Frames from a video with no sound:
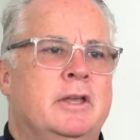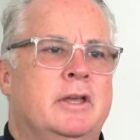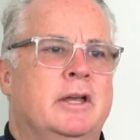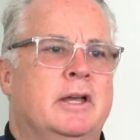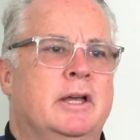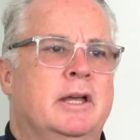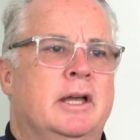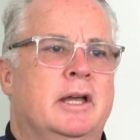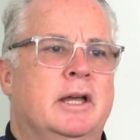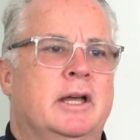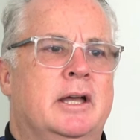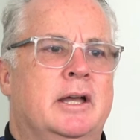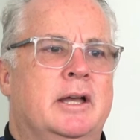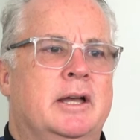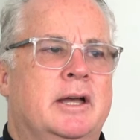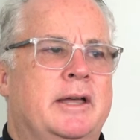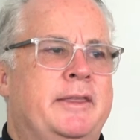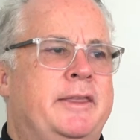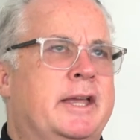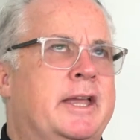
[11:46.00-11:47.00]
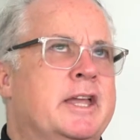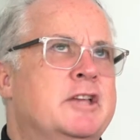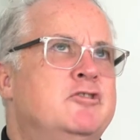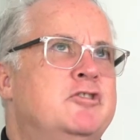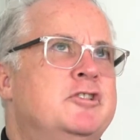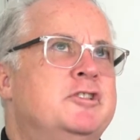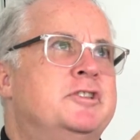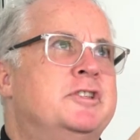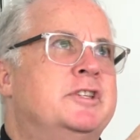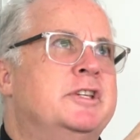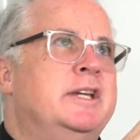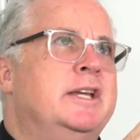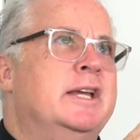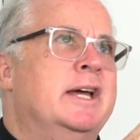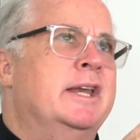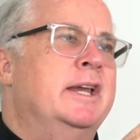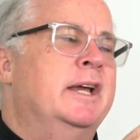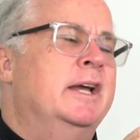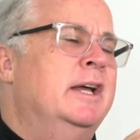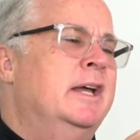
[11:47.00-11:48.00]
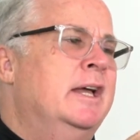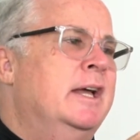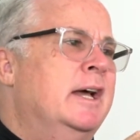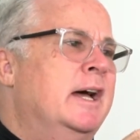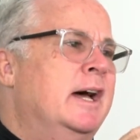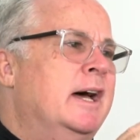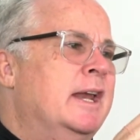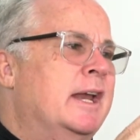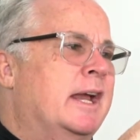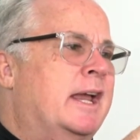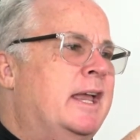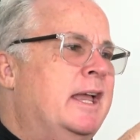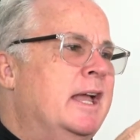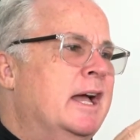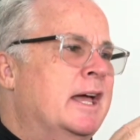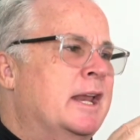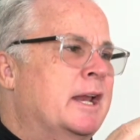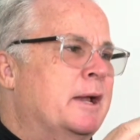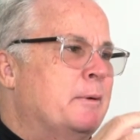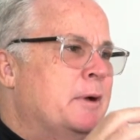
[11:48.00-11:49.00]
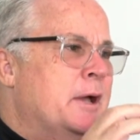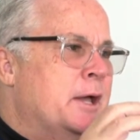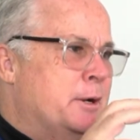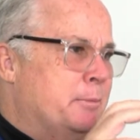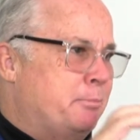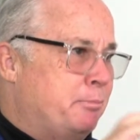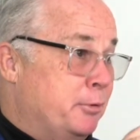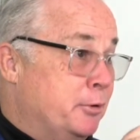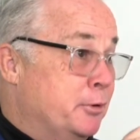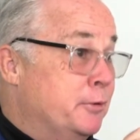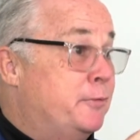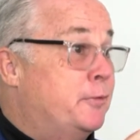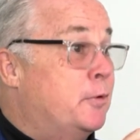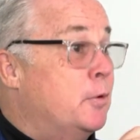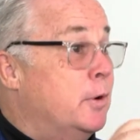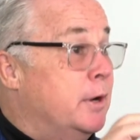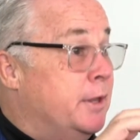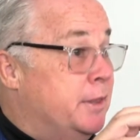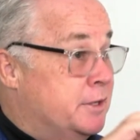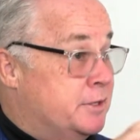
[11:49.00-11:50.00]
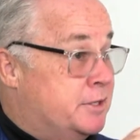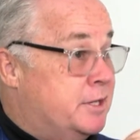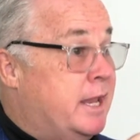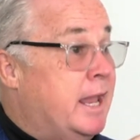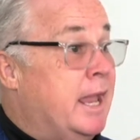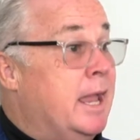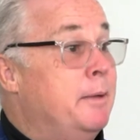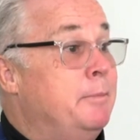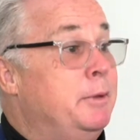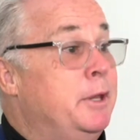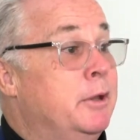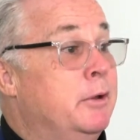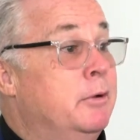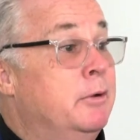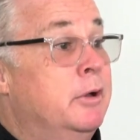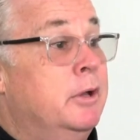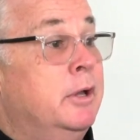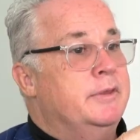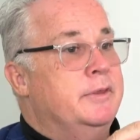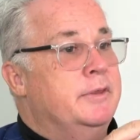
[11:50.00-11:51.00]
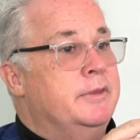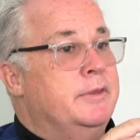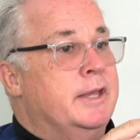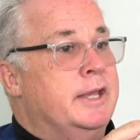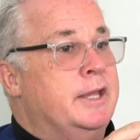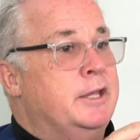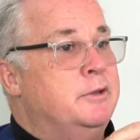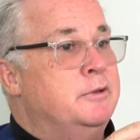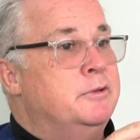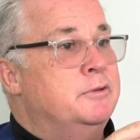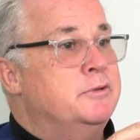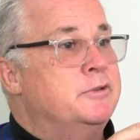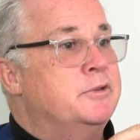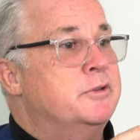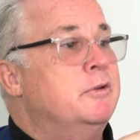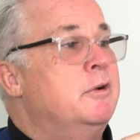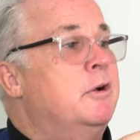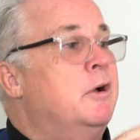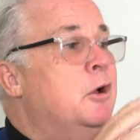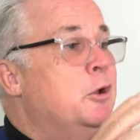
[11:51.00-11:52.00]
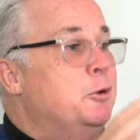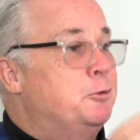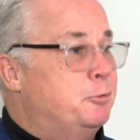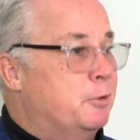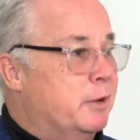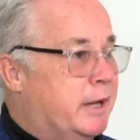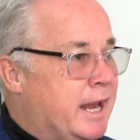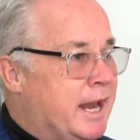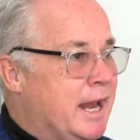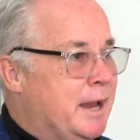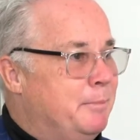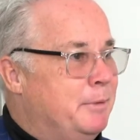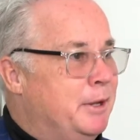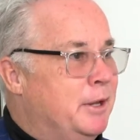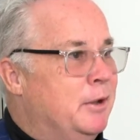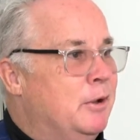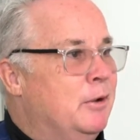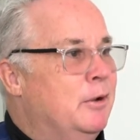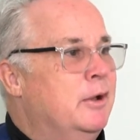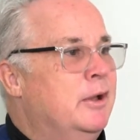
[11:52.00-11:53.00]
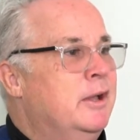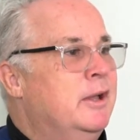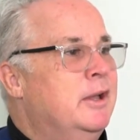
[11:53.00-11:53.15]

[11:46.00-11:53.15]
uh, I think NGC on a, on, a, on, a, on a proof coin that's Cameo, they use Ultra Cameo,